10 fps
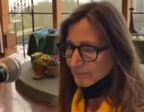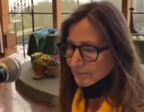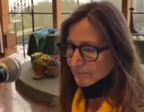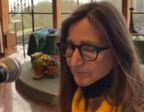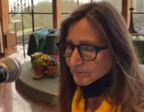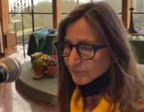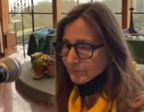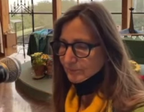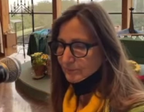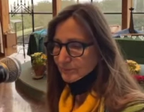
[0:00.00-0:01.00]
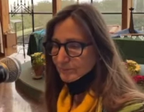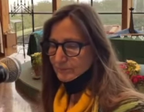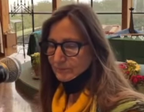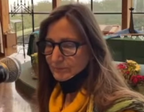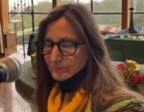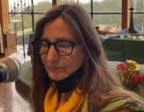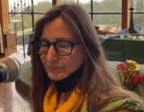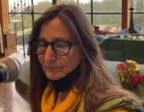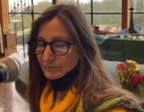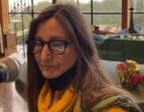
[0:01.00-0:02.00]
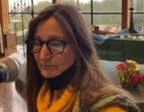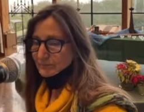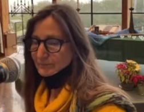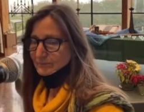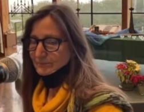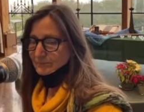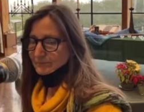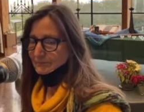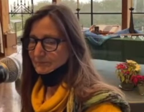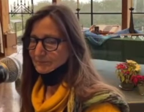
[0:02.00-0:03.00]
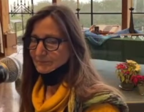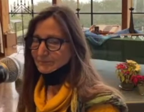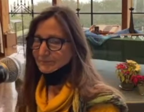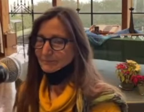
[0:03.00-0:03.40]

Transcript: (silence)